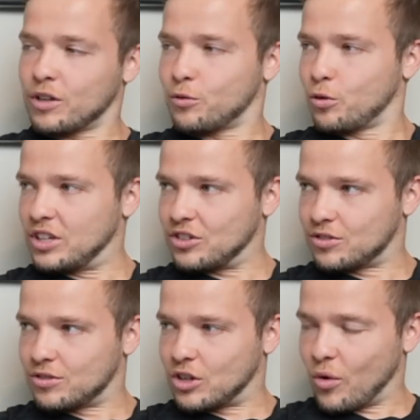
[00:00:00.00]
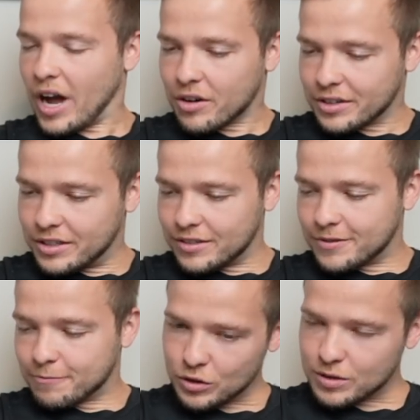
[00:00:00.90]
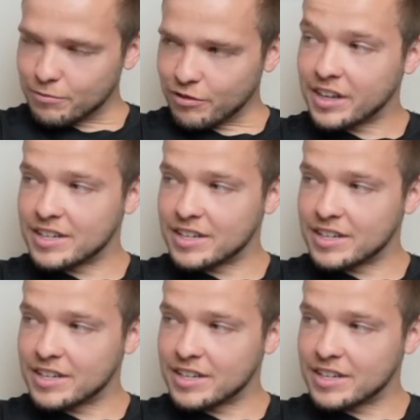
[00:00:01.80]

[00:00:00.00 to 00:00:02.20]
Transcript: if we just go out and do some fun